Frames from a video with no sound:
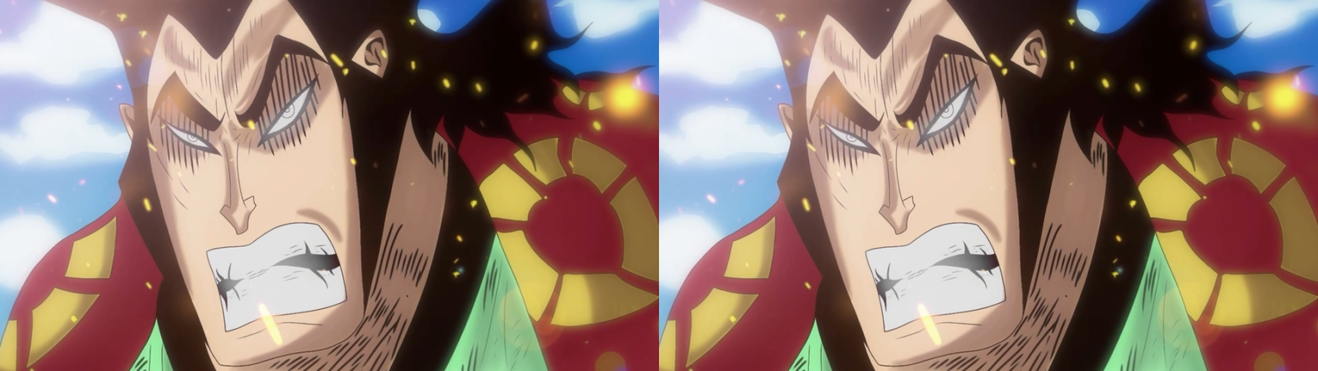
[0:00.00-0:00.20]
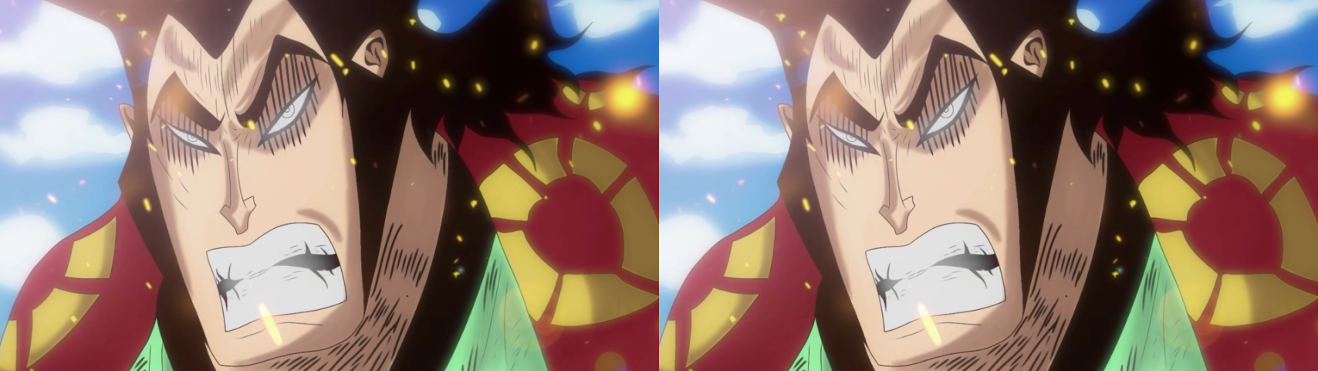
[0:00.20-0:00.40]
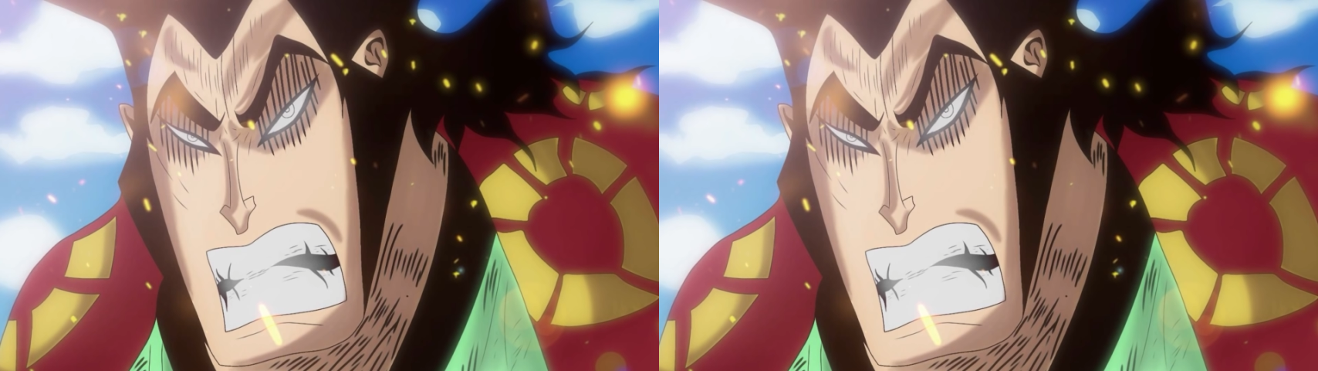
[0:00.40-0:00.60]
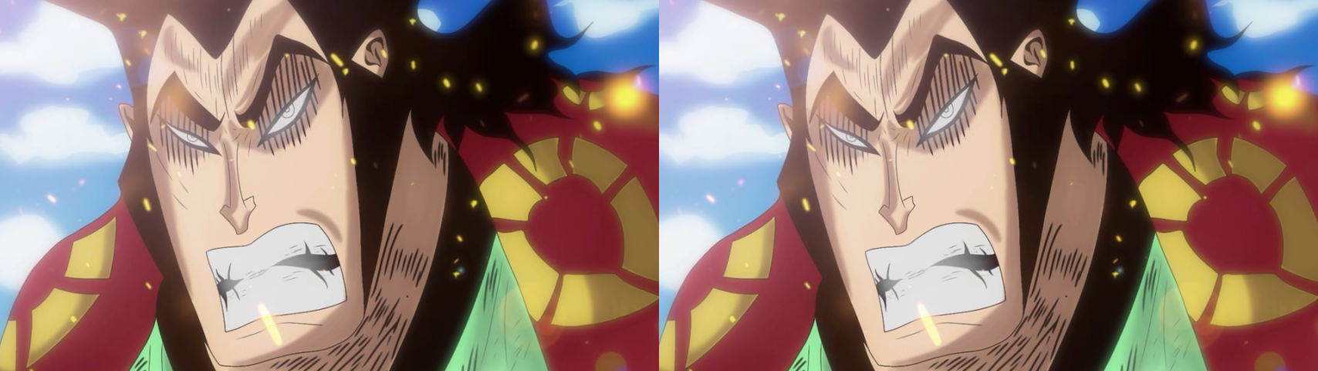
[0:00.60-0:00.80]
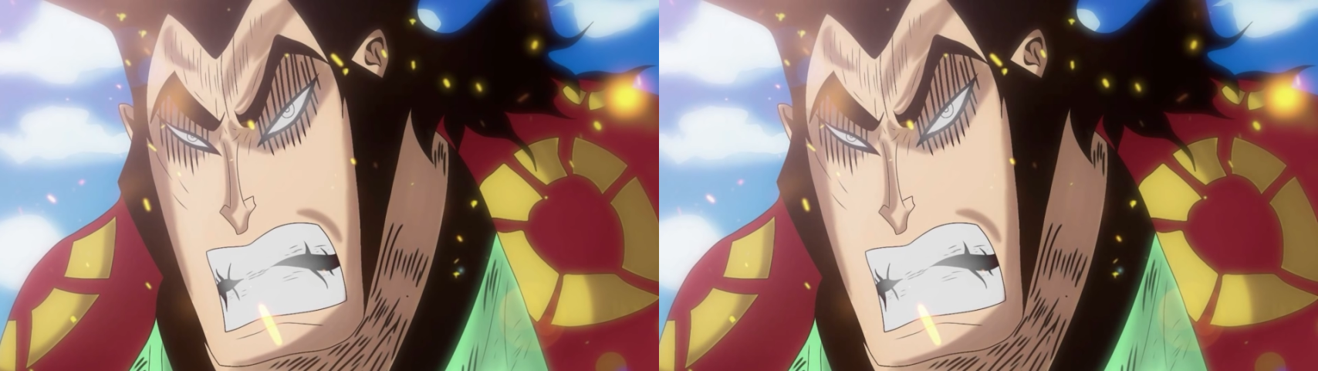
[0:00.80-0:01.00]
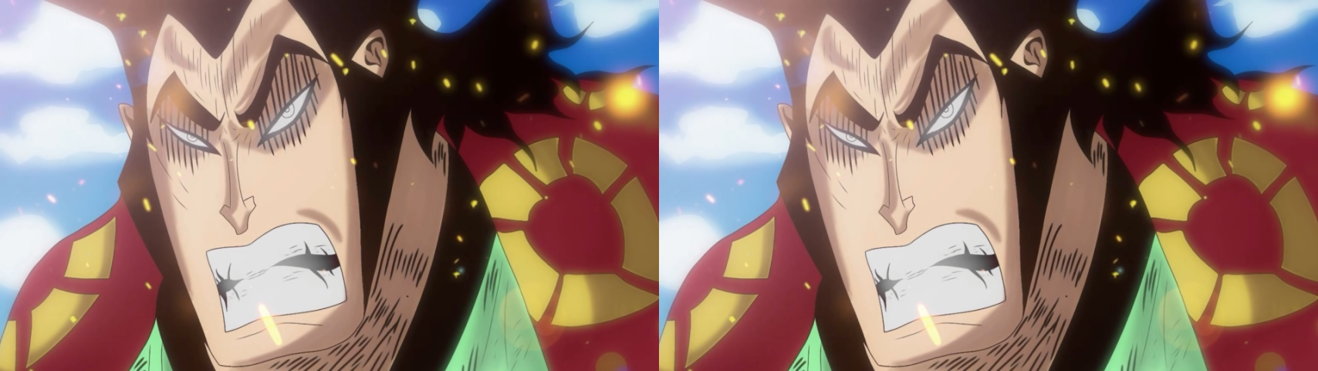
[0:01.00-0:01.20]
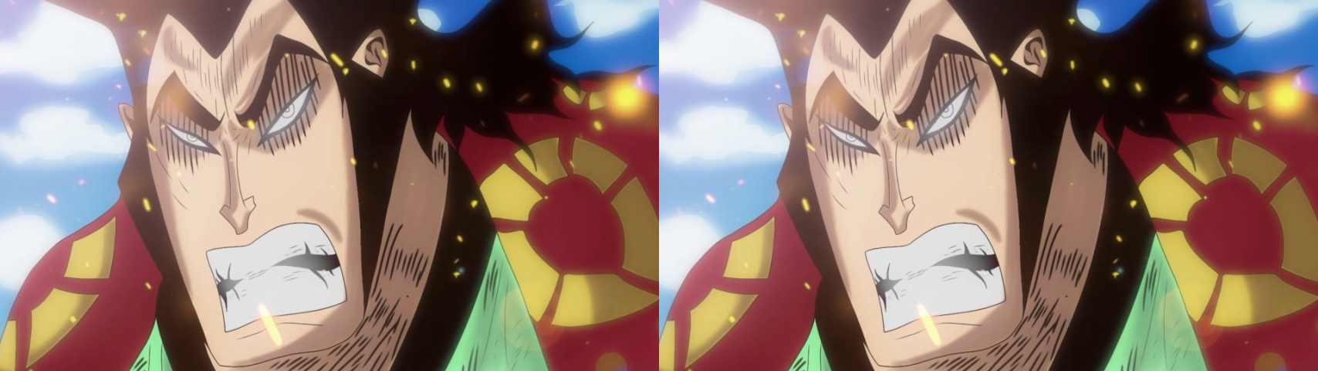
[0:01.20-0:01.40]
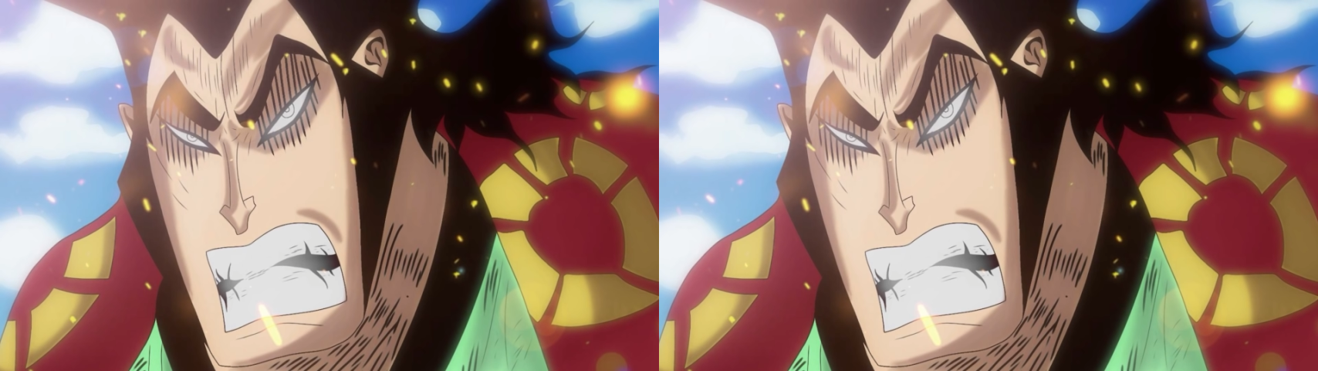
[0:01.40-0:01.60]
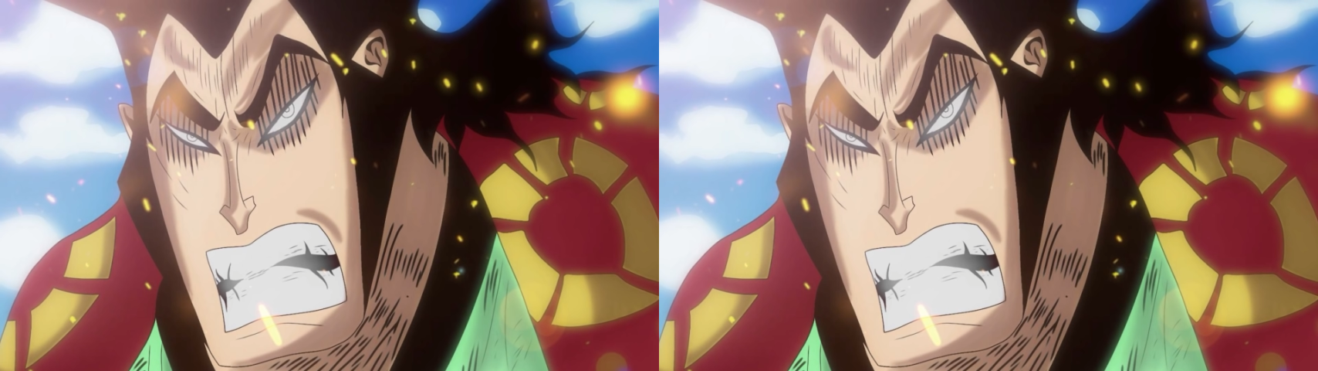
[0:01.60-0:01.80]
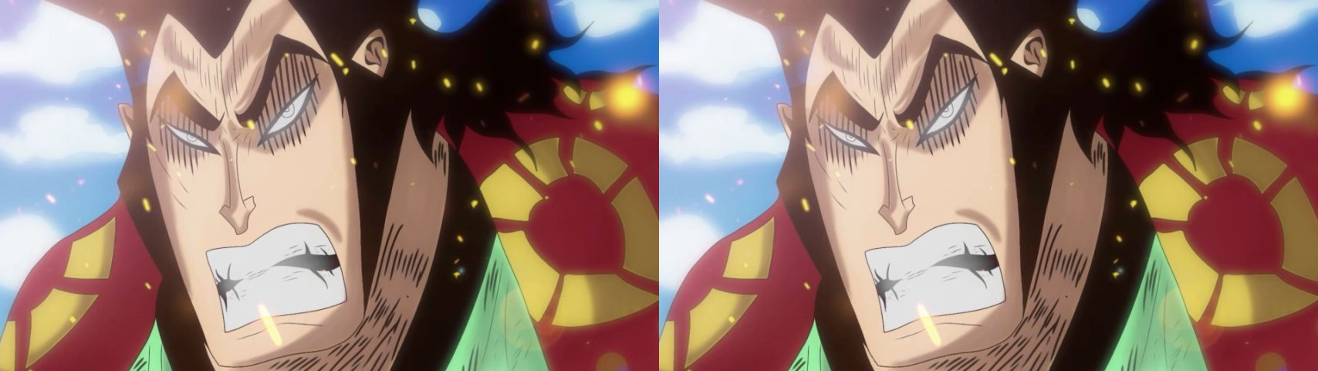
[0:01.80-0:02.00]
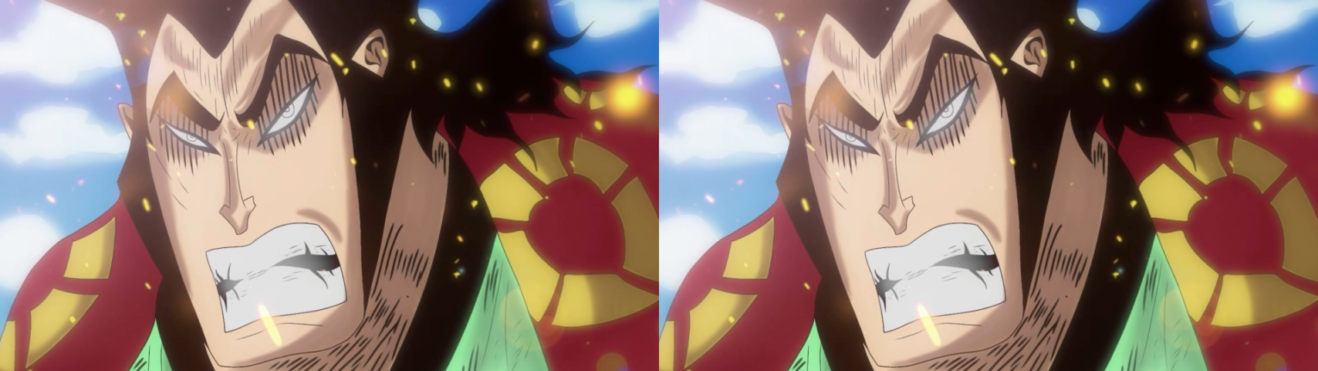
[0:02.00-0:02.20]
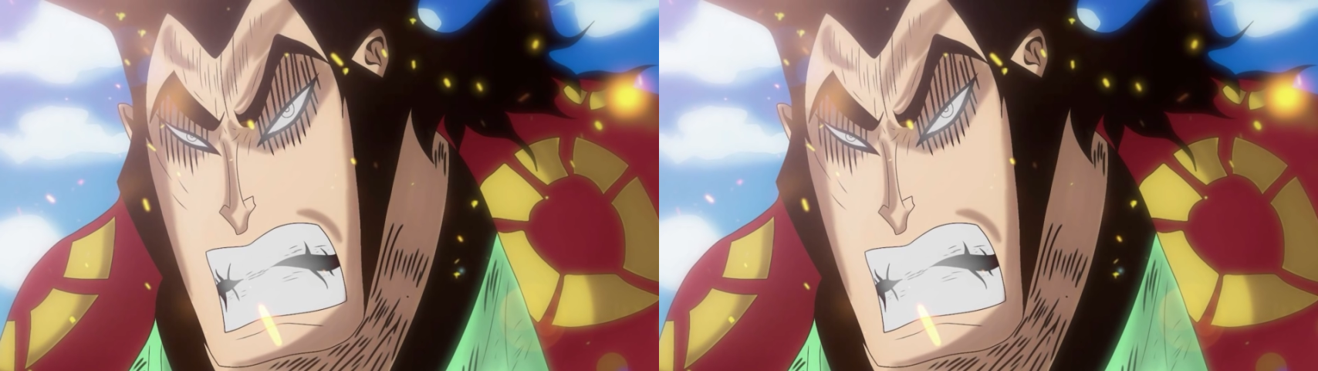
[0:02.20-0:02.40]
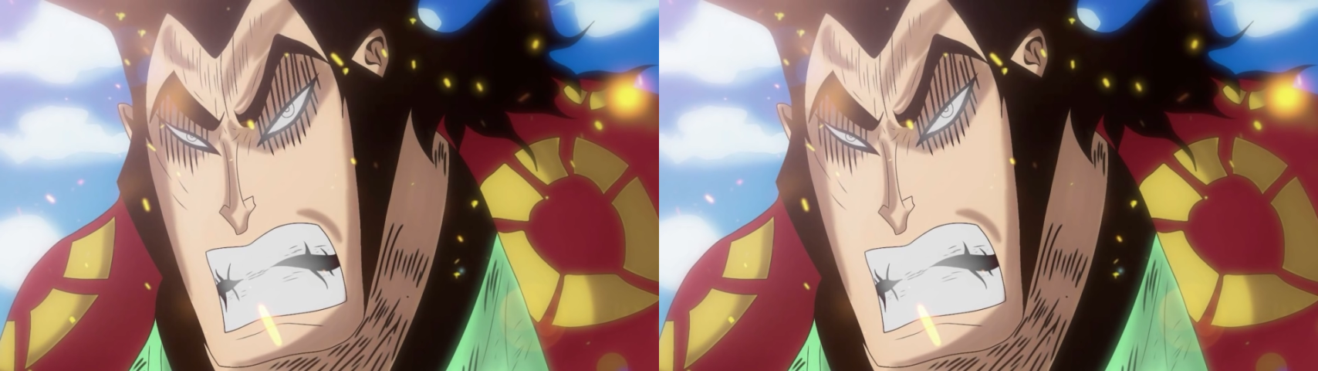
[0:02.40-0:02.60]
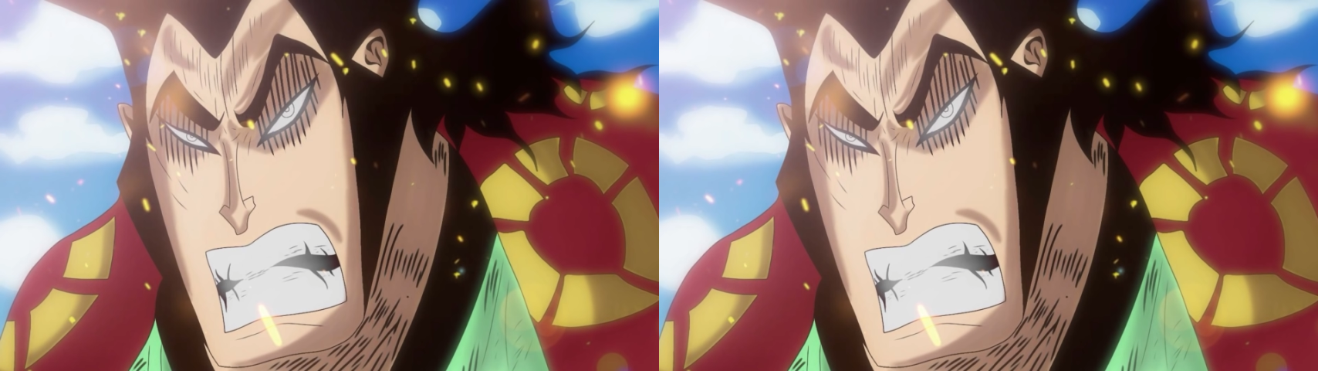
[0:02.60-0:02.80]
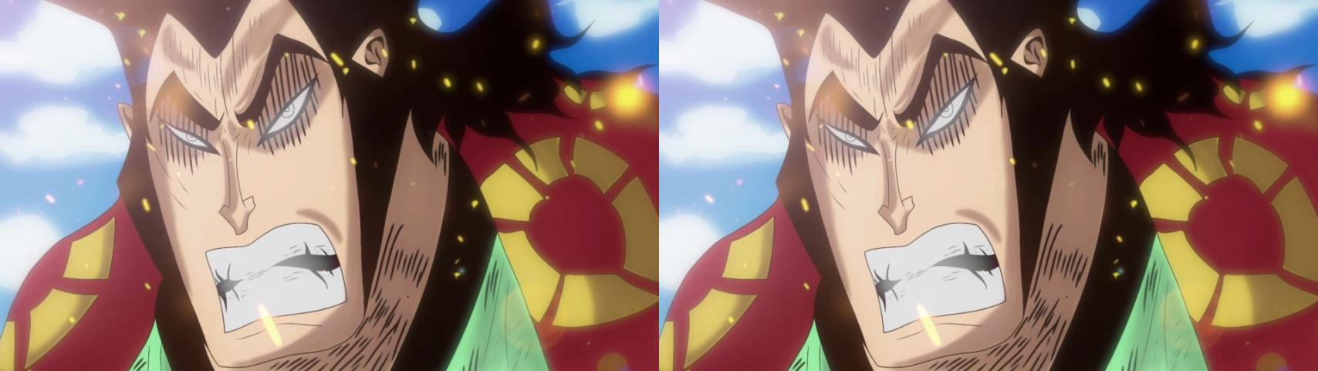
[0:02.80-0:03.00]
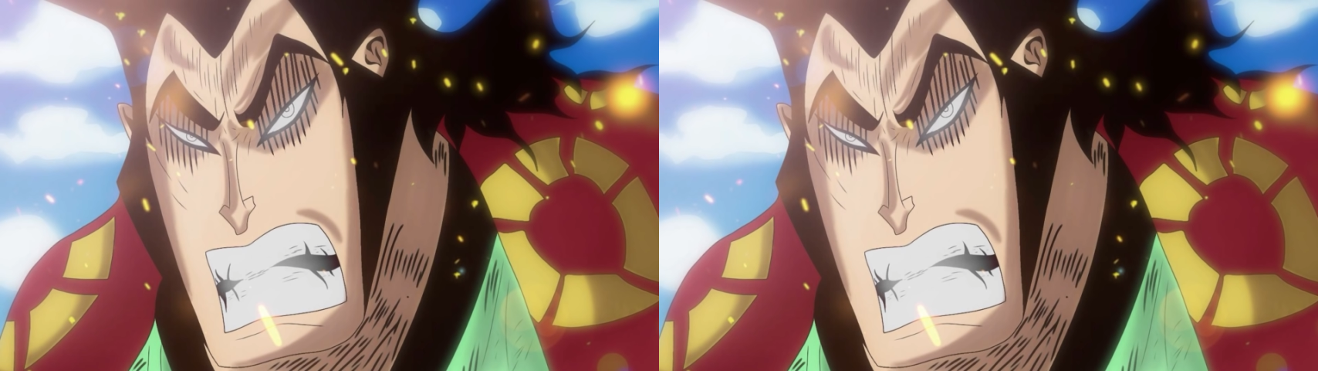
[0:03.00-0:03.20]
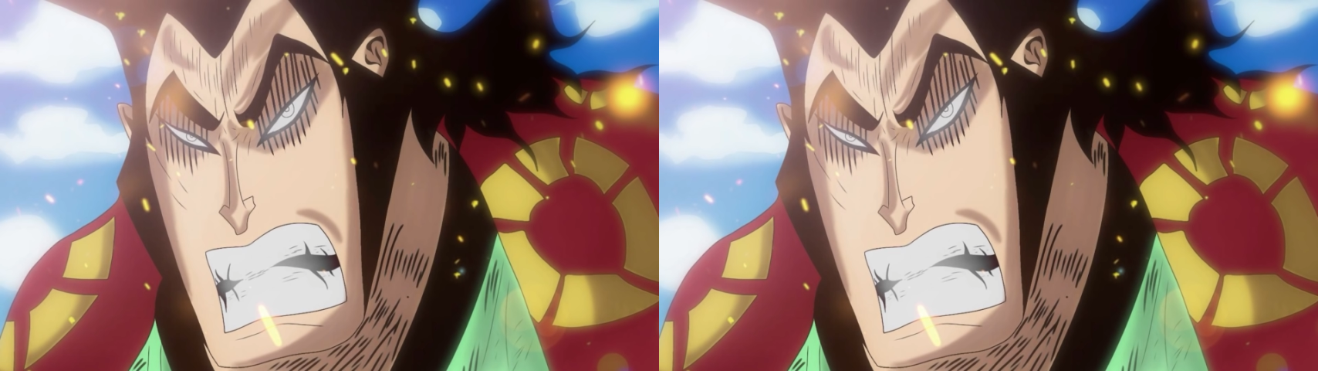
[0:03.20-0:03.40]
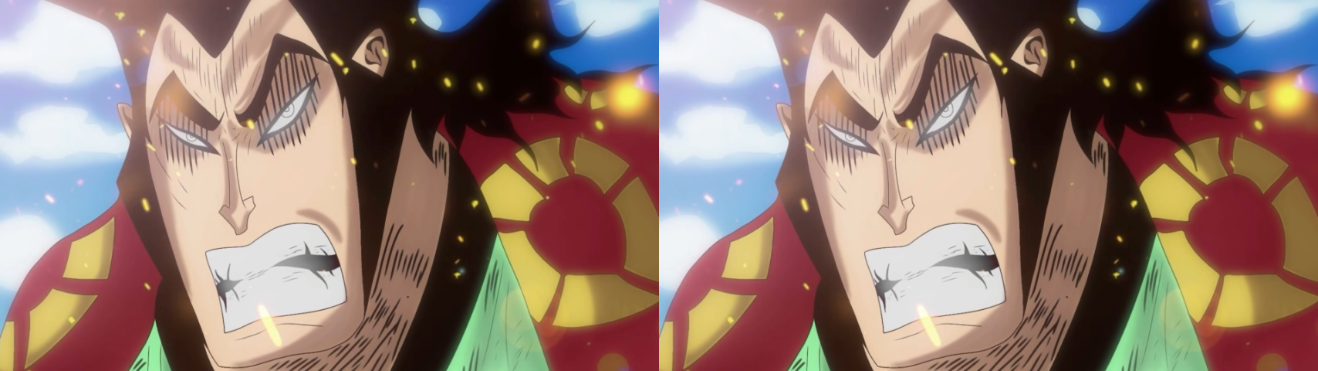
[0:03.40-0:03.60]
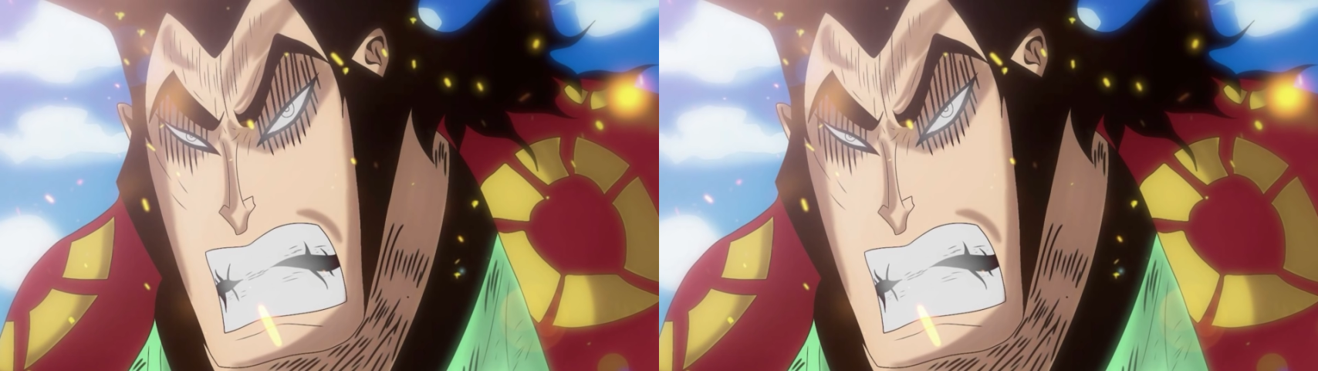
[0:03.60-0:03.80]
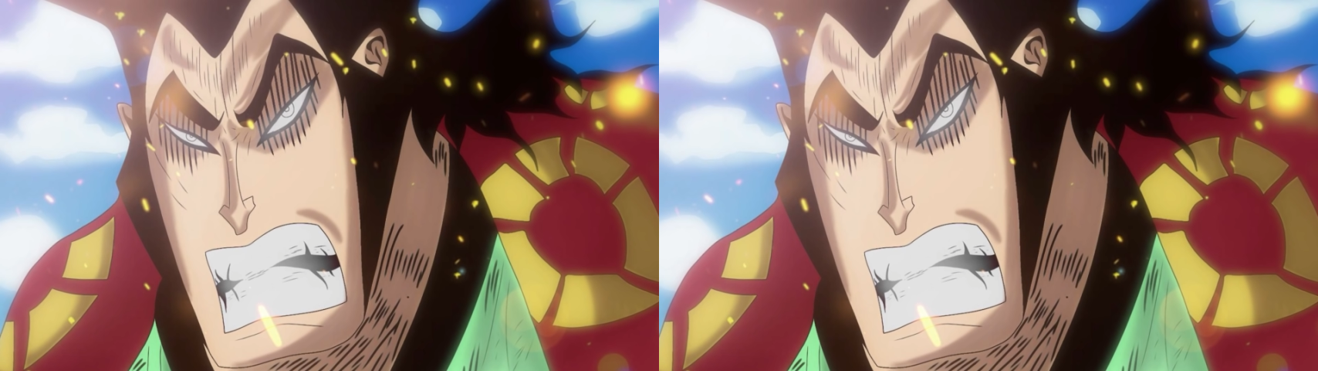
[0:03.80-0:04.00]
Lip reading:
[unreadable: no face in view]